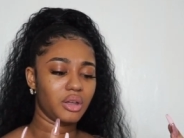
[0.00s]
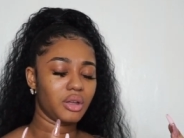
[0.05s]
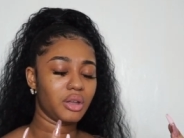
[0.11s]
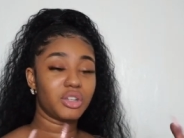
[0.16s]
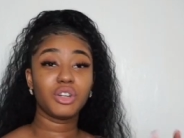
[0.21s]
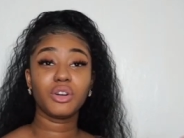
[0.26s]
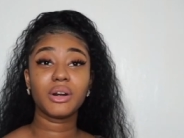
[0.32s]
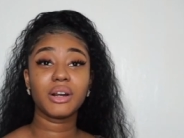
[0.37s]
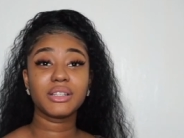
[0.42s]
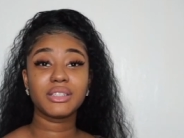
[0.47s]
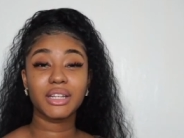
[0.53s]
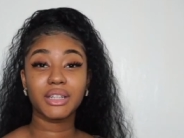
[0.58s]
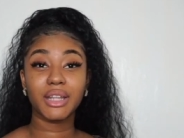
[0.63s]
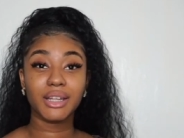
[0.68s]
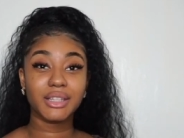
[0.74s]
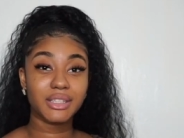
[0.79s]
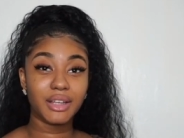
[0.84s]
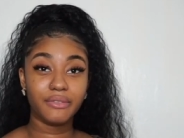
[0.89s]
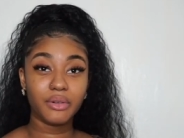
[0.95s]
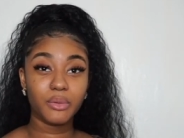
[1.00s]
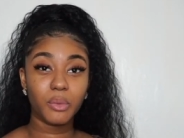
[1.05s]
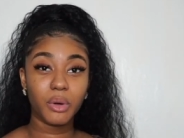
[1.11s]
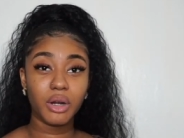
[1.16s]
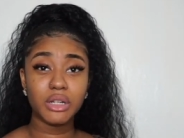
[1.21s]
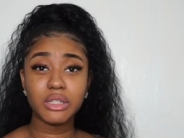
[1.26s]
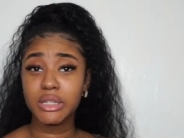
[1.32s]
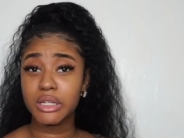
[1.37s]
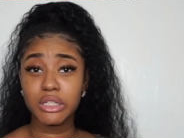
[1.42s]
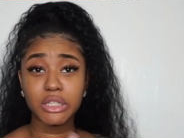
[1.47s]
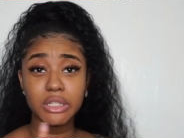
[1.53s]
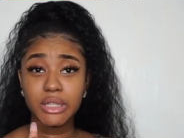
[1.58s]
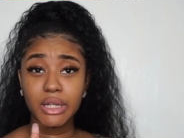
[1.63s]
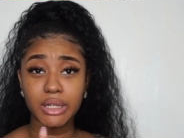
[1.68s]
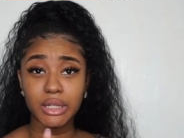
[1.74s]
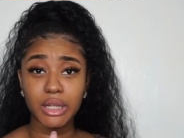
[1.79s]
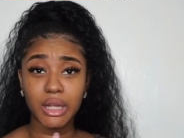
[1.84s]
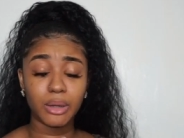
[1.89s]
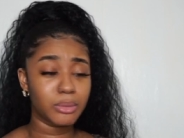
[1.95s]
She only said like seven words and she
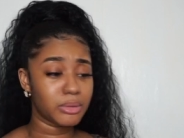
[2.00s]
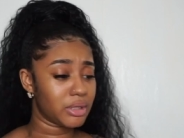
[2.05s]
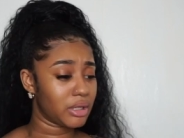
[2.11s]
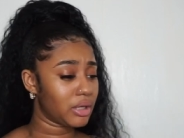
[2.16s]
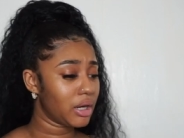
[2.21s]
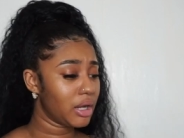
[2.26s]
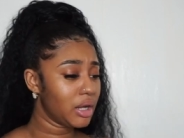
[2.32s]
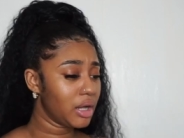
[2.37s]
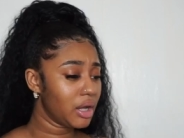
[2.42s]
then killed it.